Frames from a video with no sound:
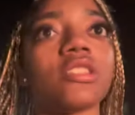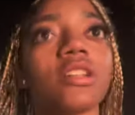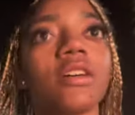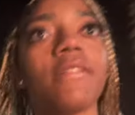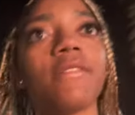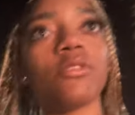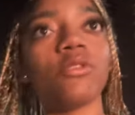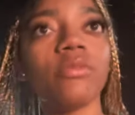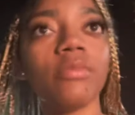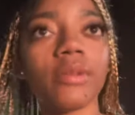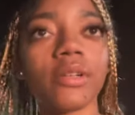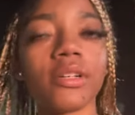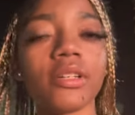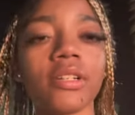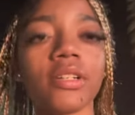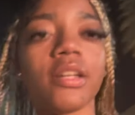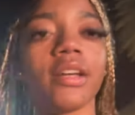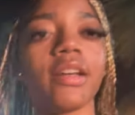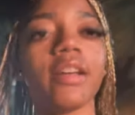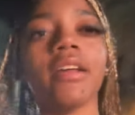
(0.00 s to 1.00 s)
of Uber.
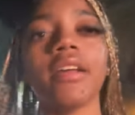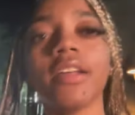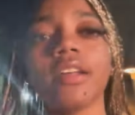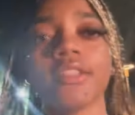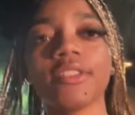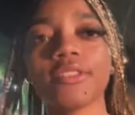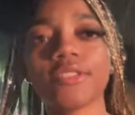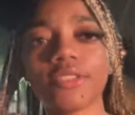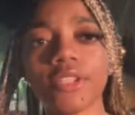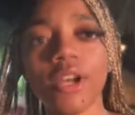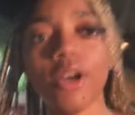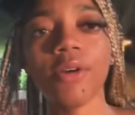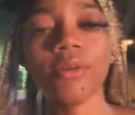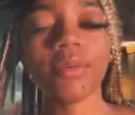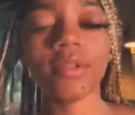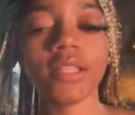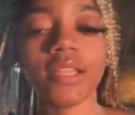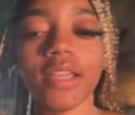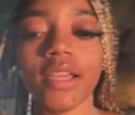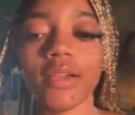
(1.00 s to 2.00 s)

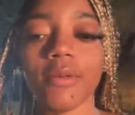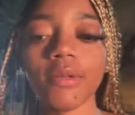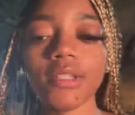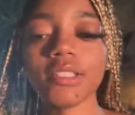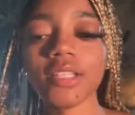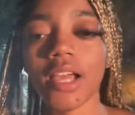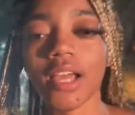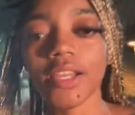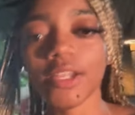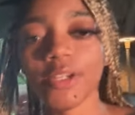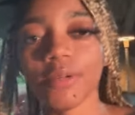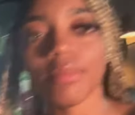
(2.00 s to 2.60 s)
So, yeah, we tired,